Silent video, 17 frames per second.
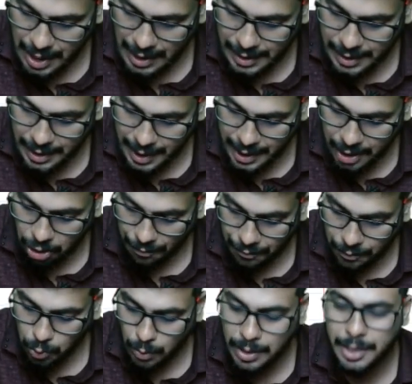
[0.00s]
at the rate
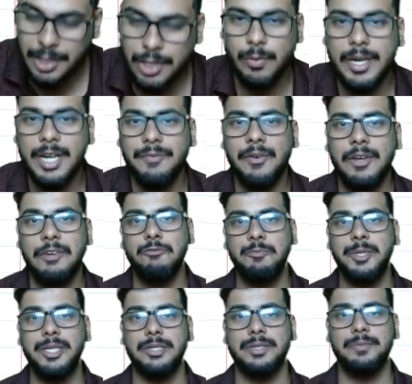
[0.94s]
of 225
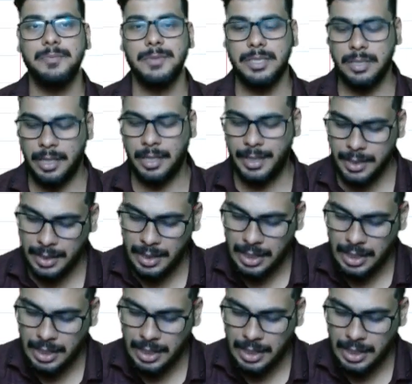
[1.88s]
rupees. Correct?